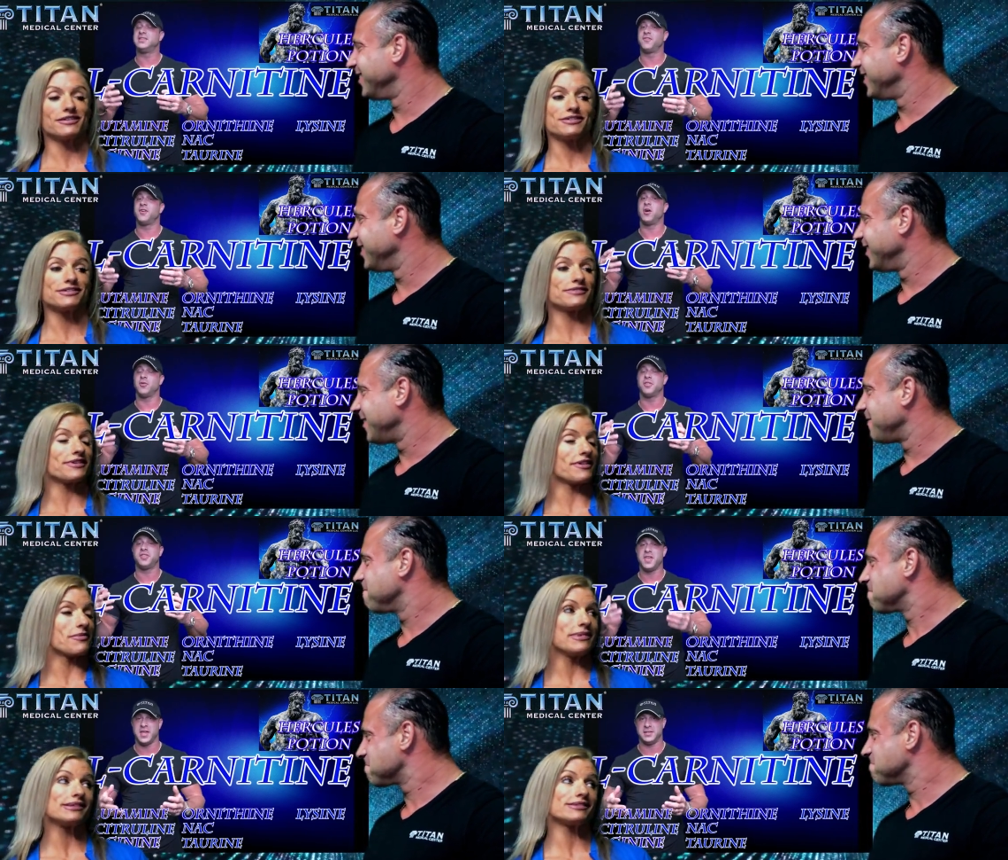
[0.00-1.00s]
Speaker 1: you just feel
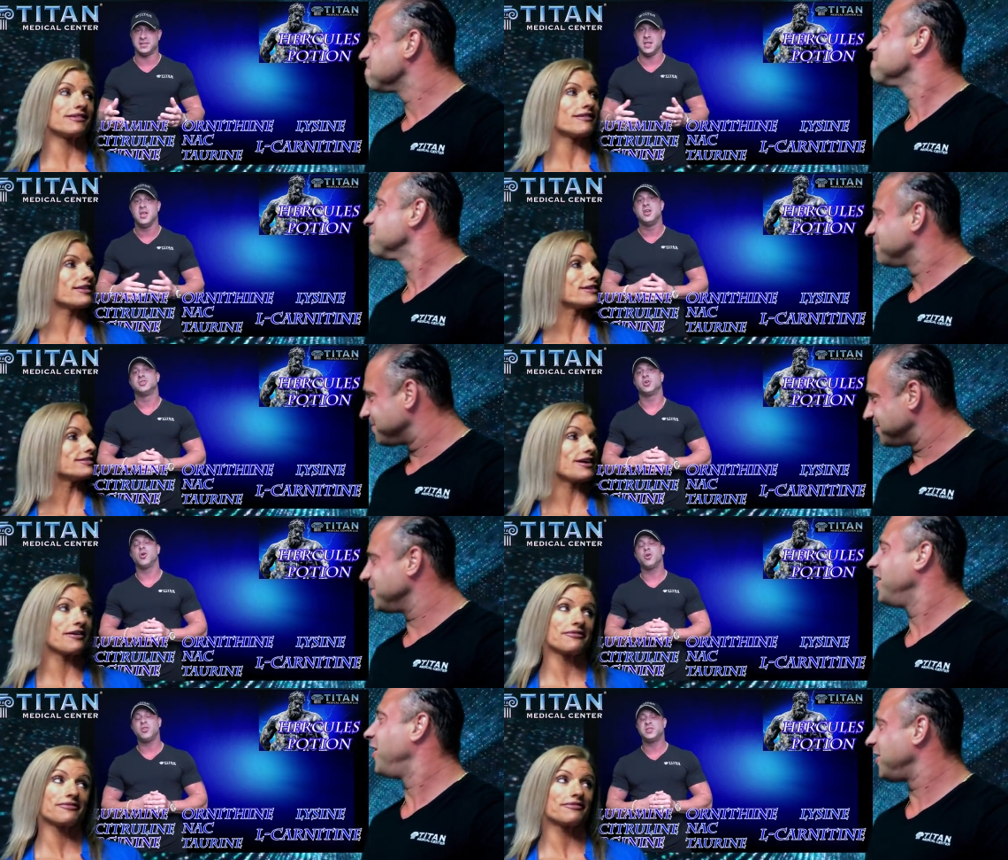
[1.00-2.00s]
amazing on that
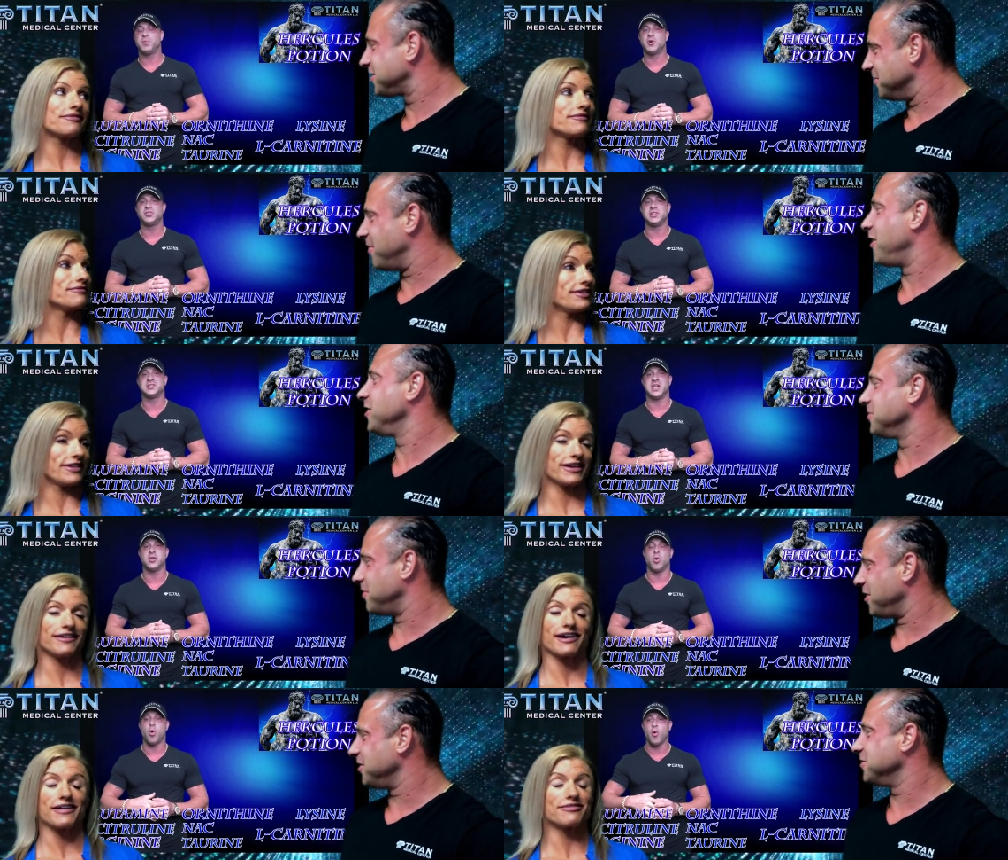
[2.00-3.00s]
stuff. Awesome. I
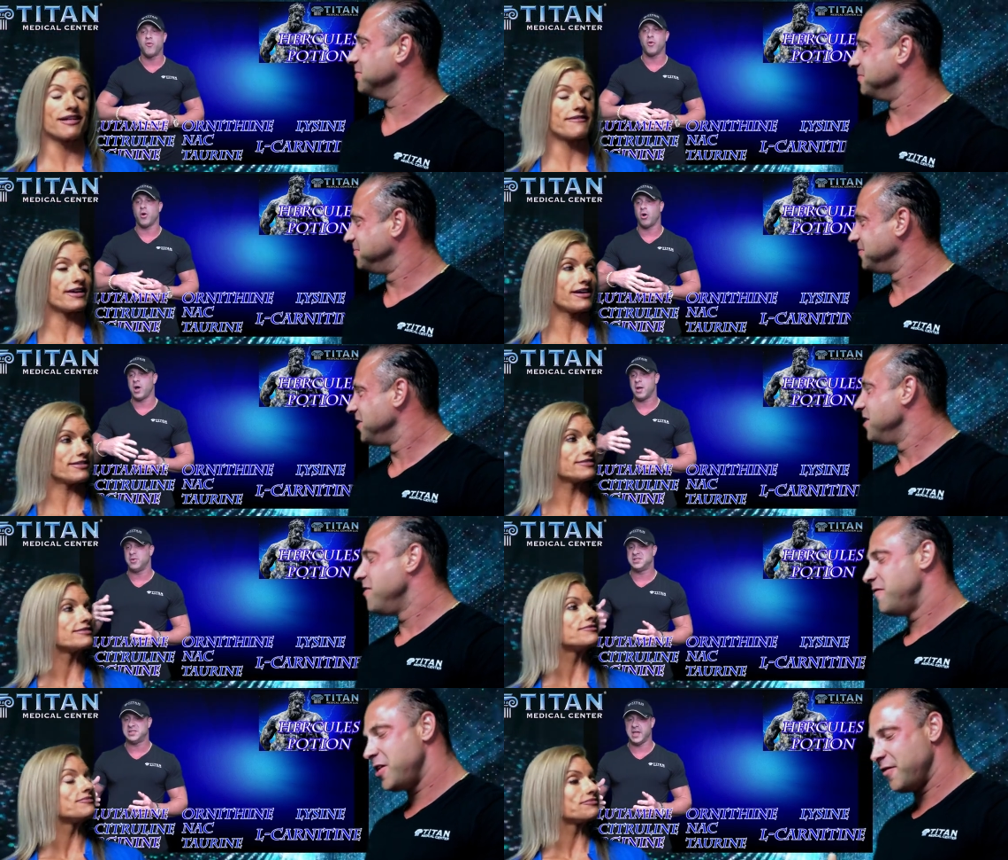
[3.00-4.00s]
love it.
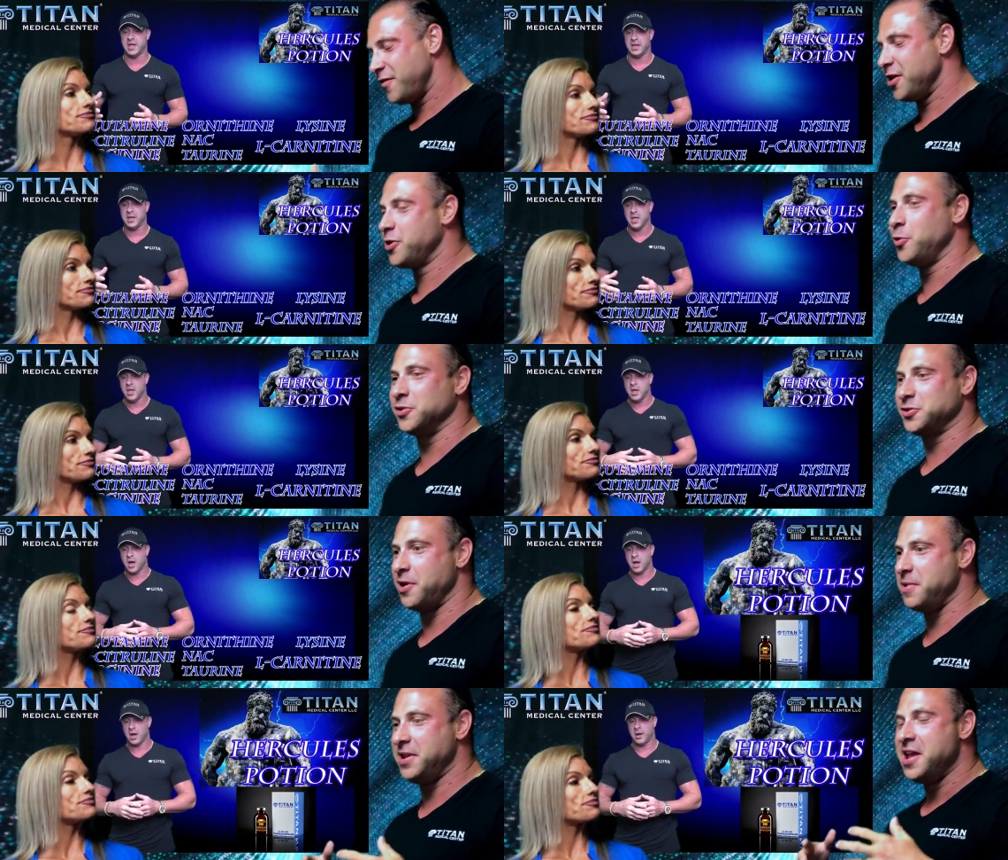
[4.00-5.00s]
Very, very cool. So, I
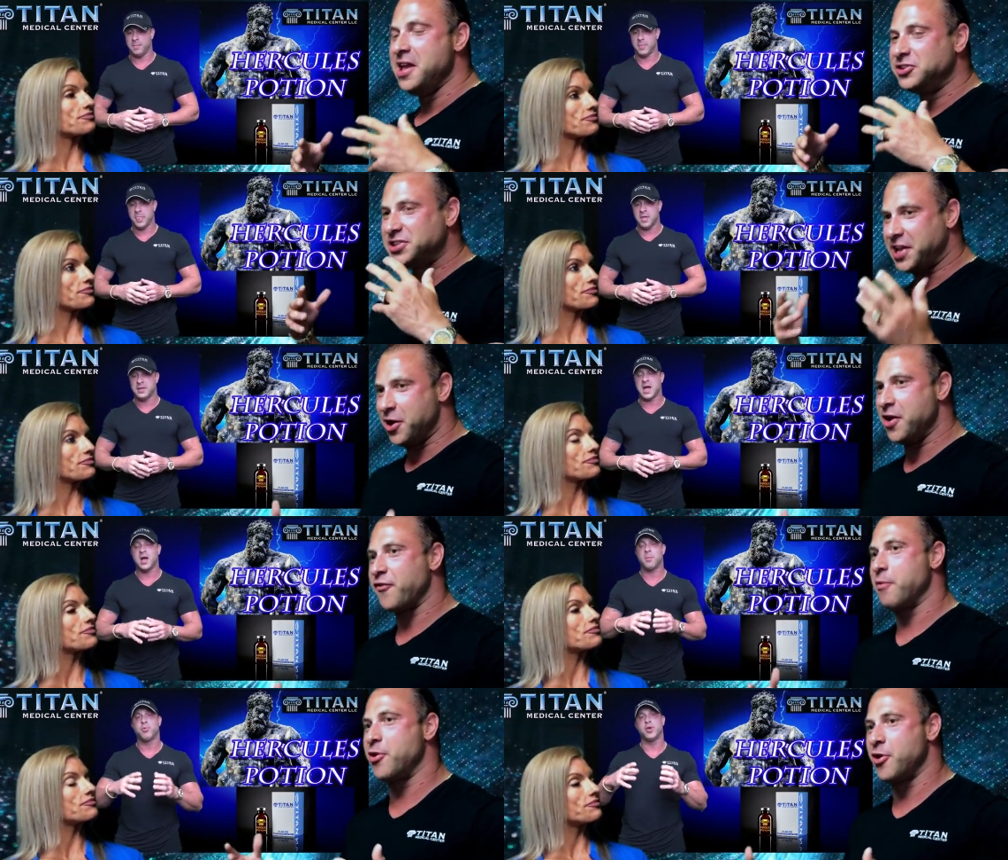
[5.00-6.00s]
mean, just hearing
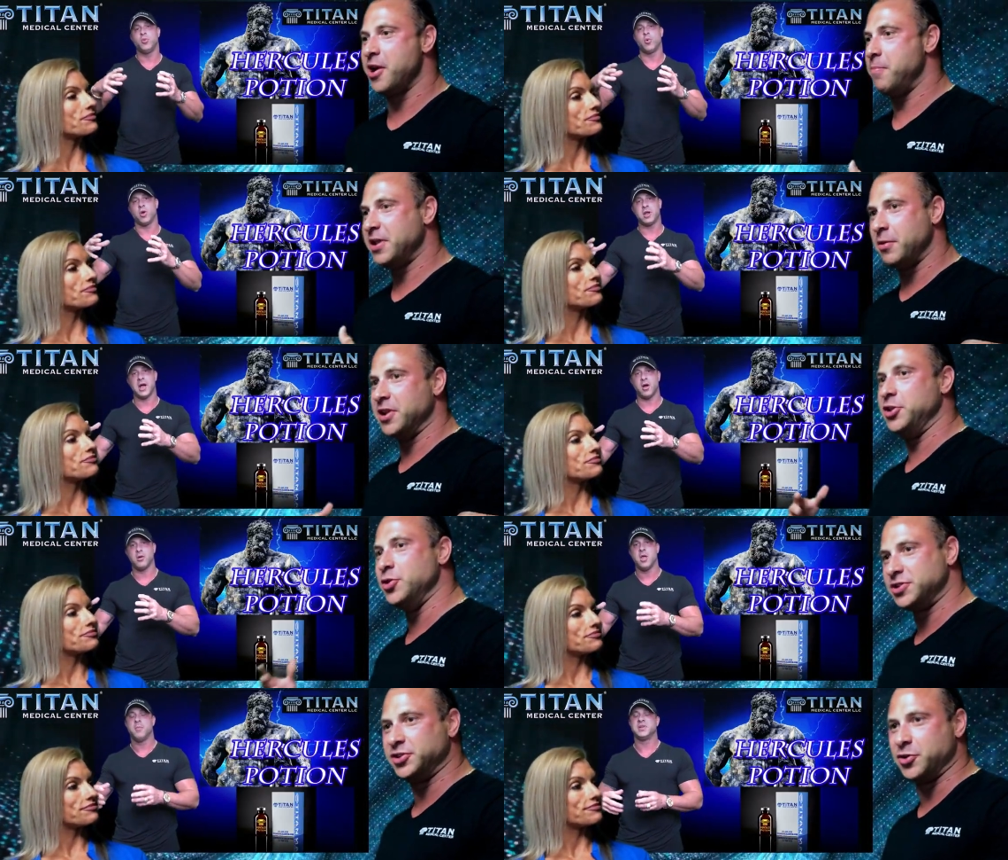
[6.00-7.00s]
from her and being able to
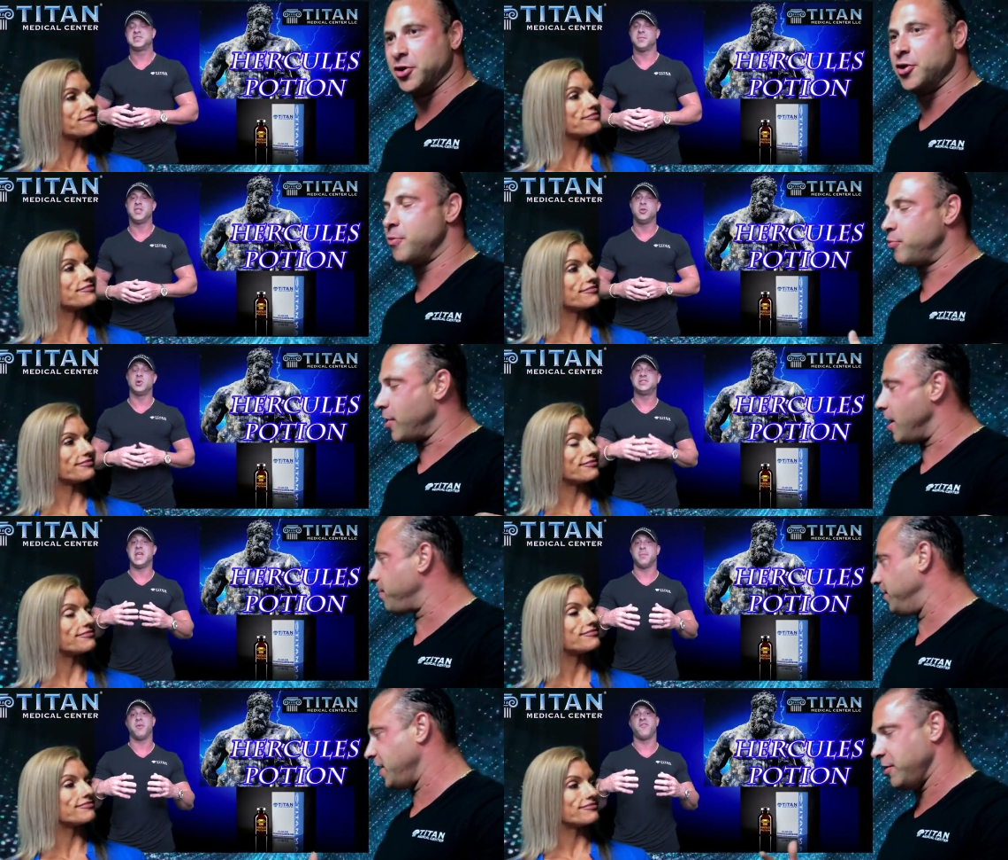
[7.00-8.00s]
use it during her prep
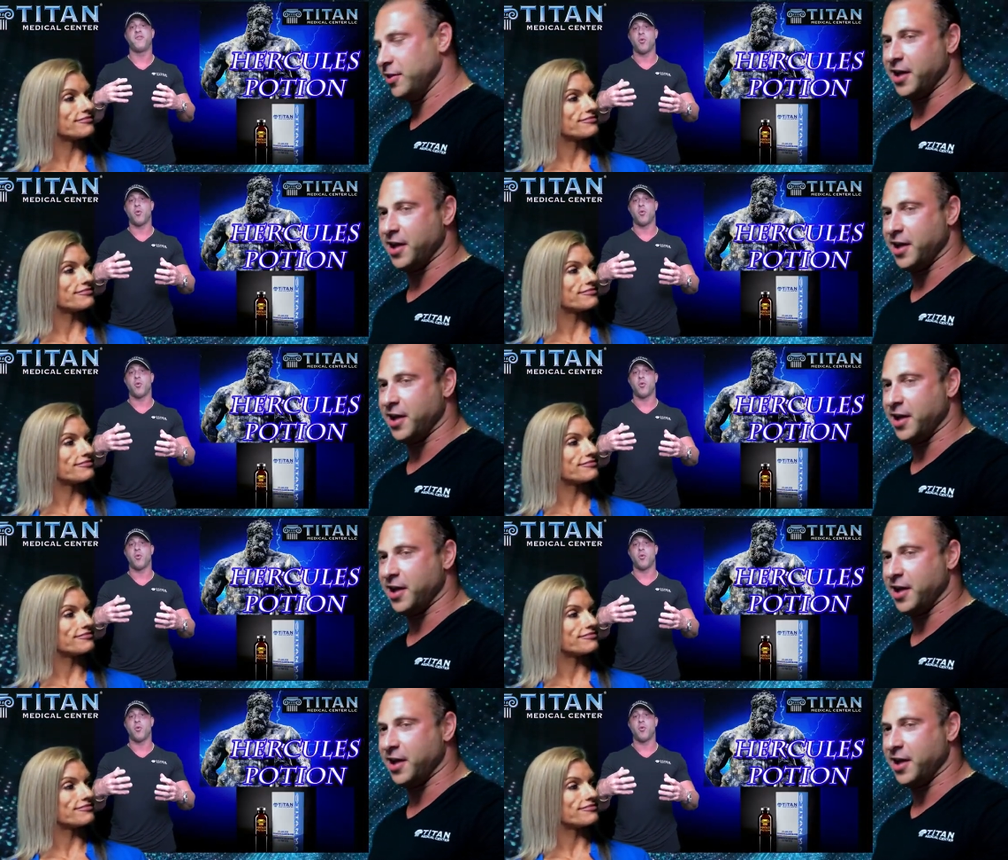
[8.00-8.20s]
and daily